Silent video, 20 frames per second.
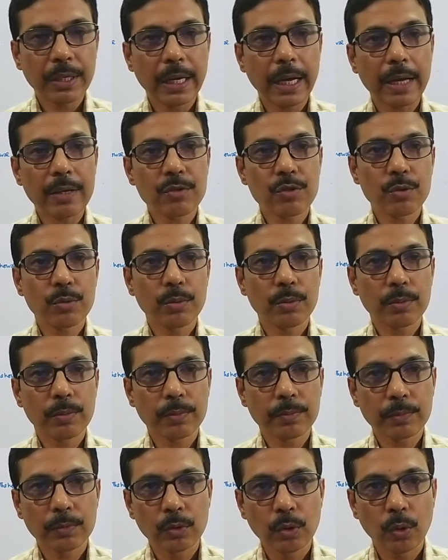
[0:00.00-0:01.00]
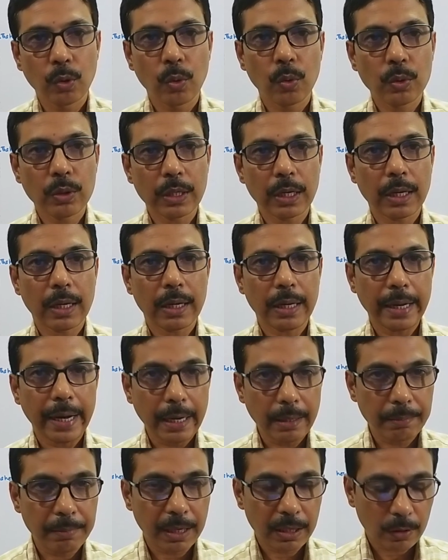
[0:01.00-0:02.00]
He has to know the
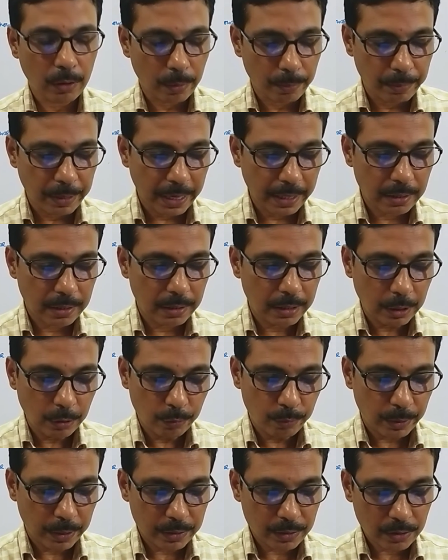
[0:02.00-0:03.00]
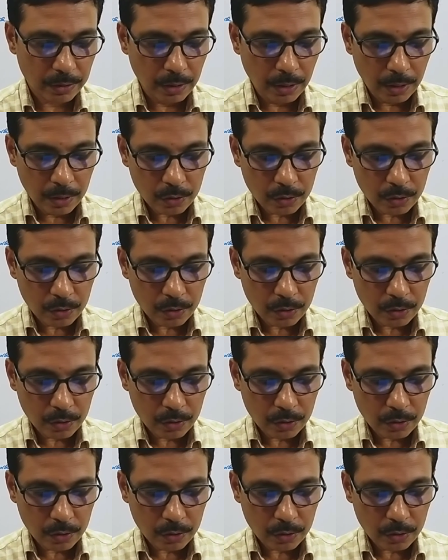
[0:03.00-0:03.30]
landmark of that new place.